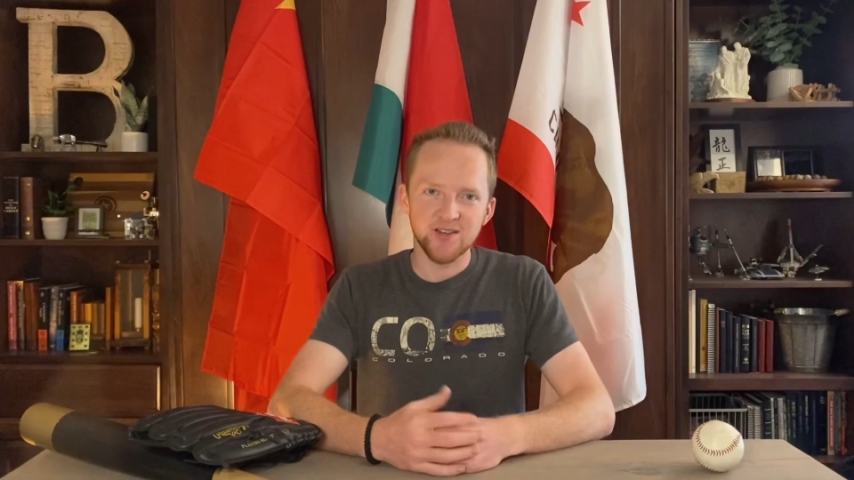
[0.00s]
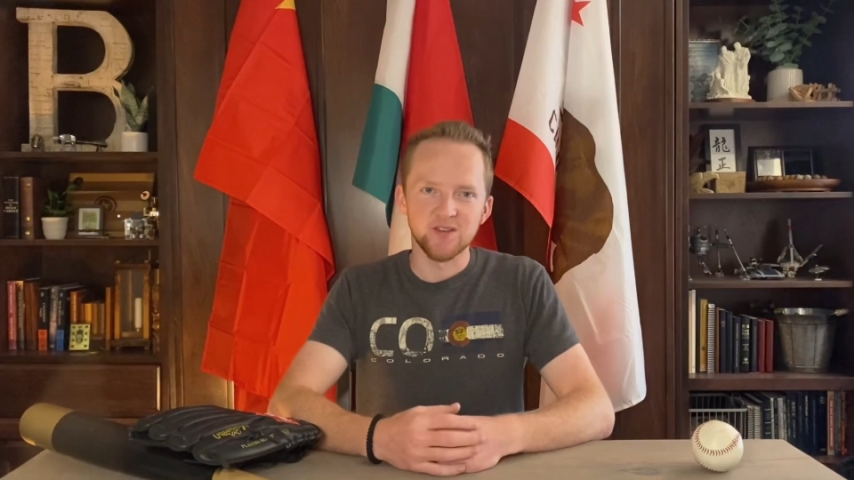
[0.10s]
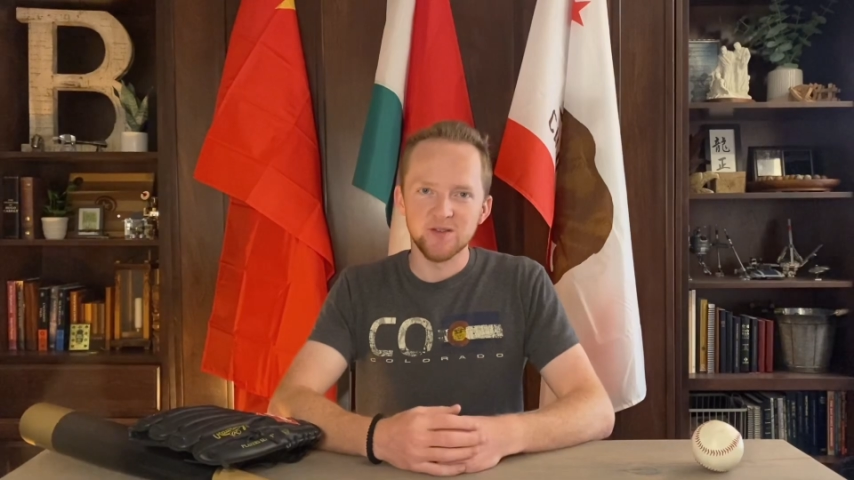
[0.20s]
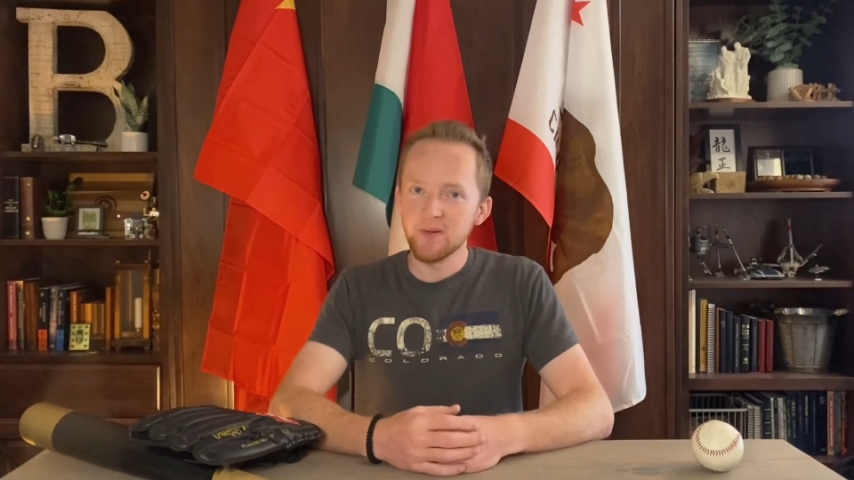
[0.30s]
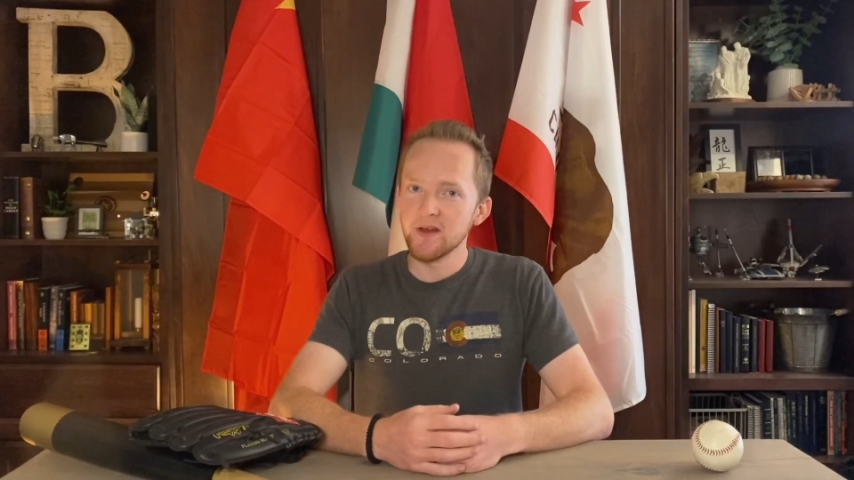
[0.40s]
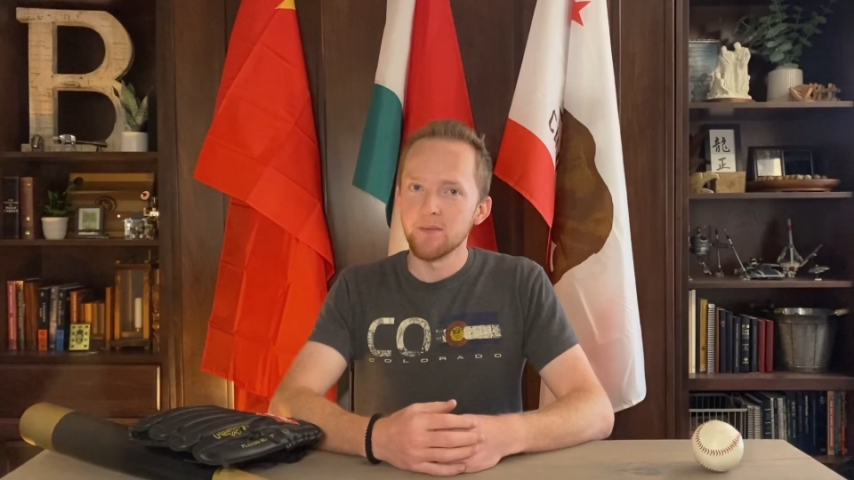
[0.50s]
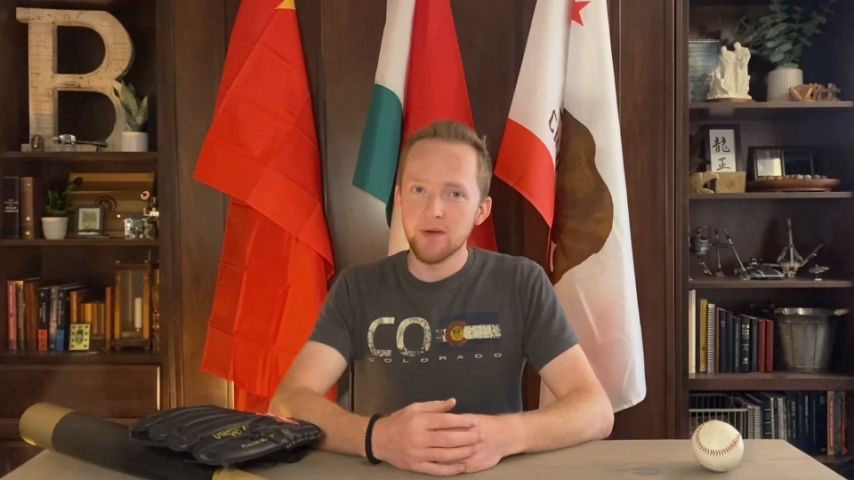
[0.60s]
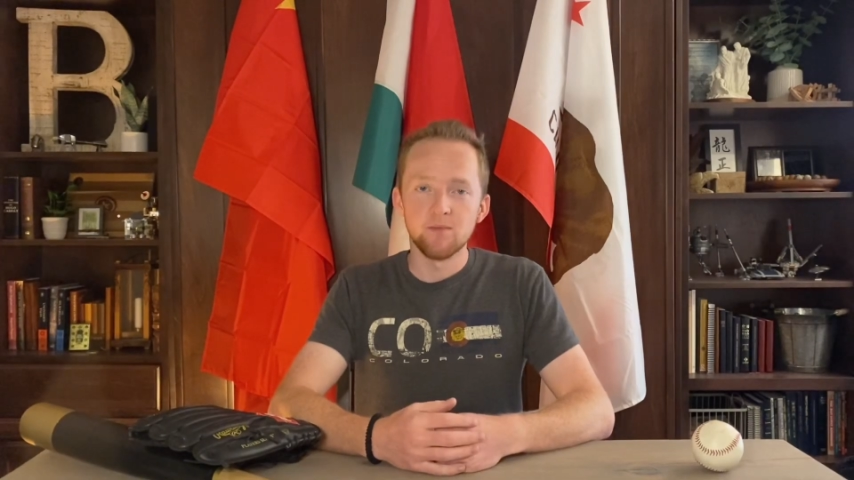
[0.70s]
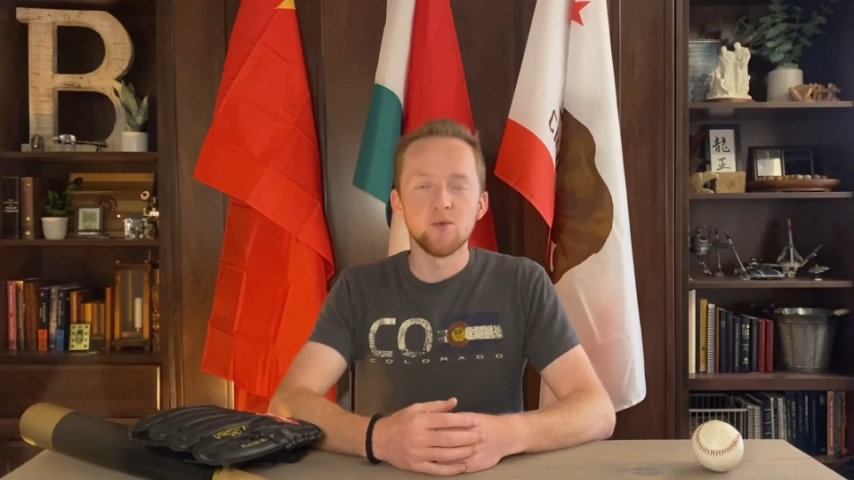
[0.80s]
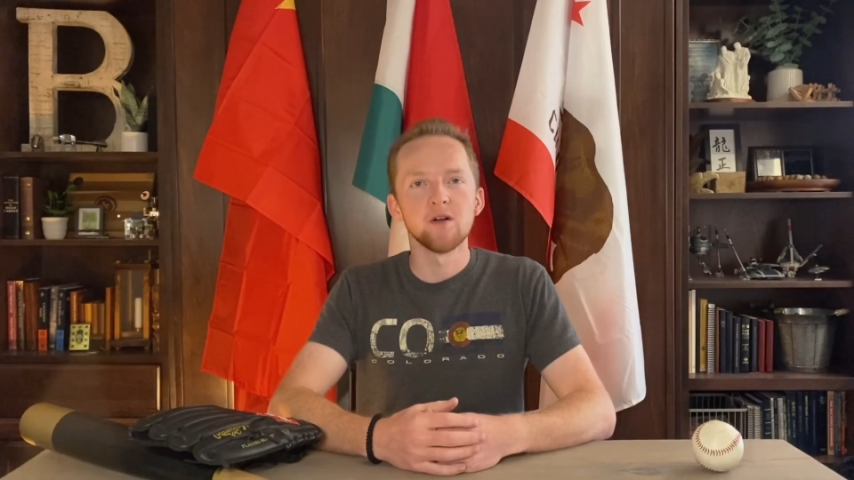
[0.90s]
to explain a
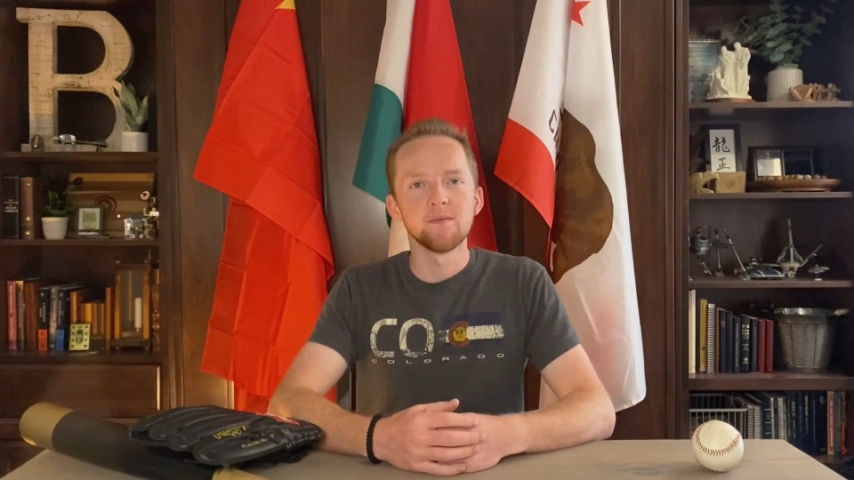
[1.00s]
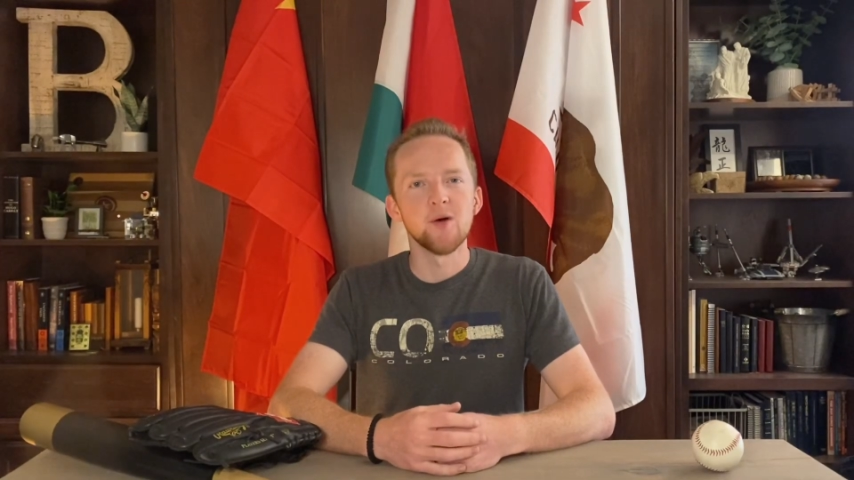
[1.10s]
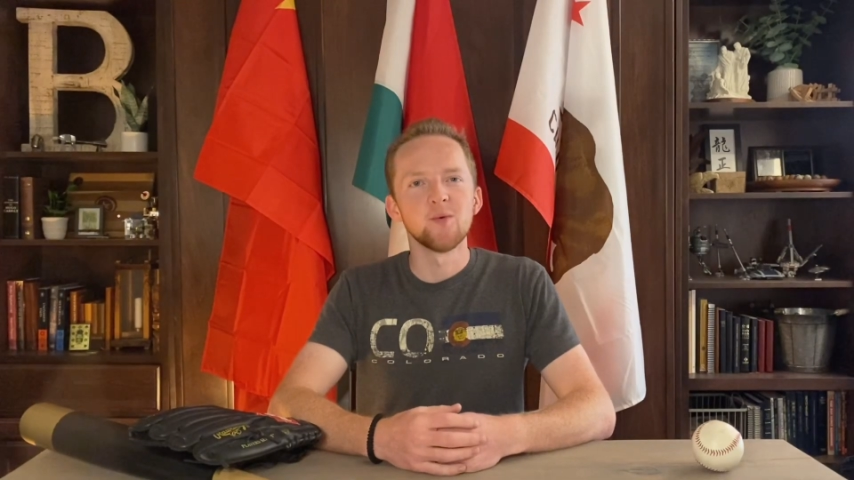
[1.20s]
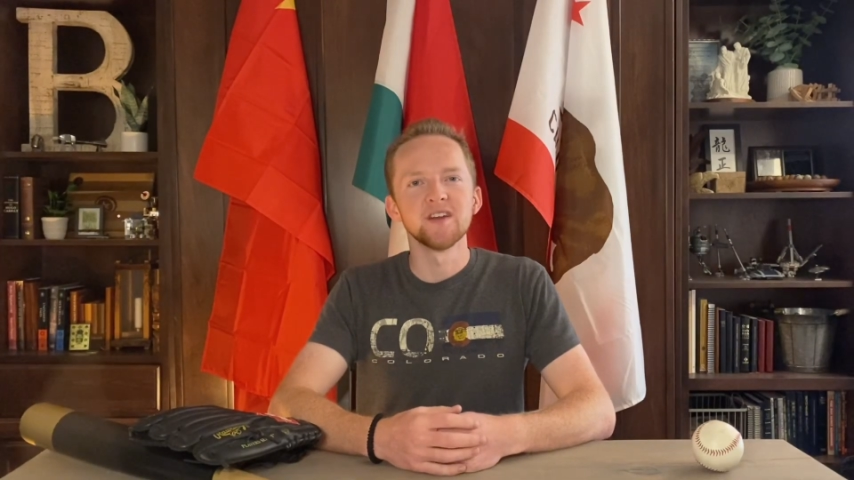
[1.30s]
bit more about what it